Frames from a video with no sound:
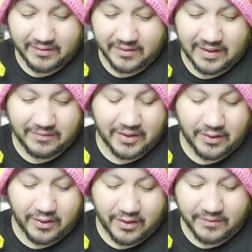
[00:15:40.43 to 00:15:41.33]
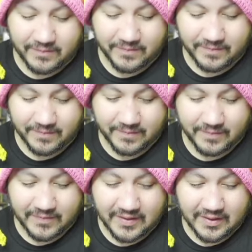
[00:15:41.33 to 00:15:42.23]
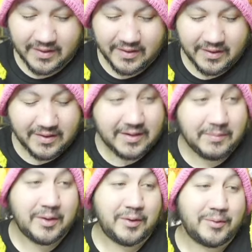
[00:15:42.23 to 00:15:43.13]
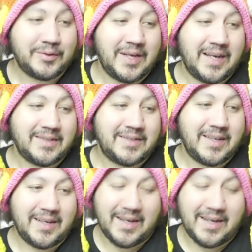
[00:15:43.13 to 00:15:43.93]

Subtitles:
Love the card. Let me know what you guys think.